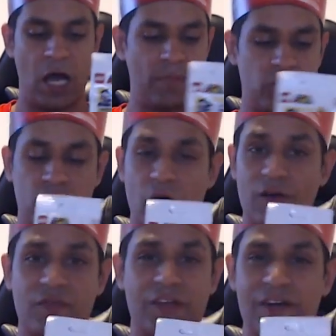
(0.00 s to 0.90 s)
You can't
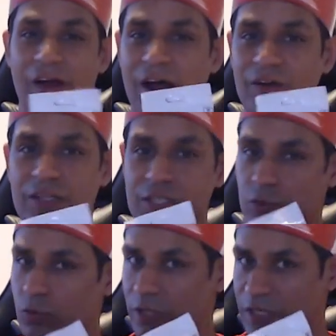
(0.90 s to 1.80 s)
feel around because it's
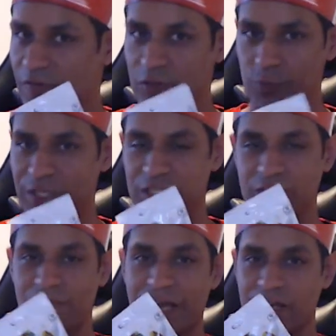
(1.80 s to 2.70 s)
all individual pieces
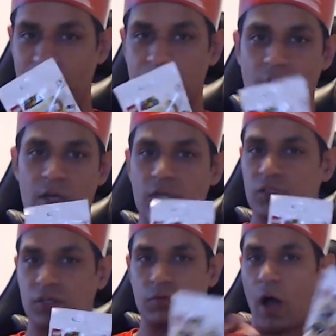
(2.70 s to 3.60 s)
of Lego, so
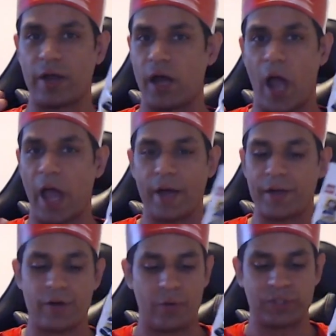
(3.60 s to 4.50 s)
I don't
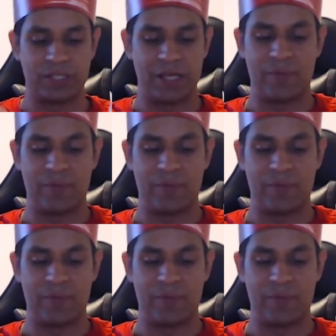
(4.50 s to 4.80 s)
know what's in them.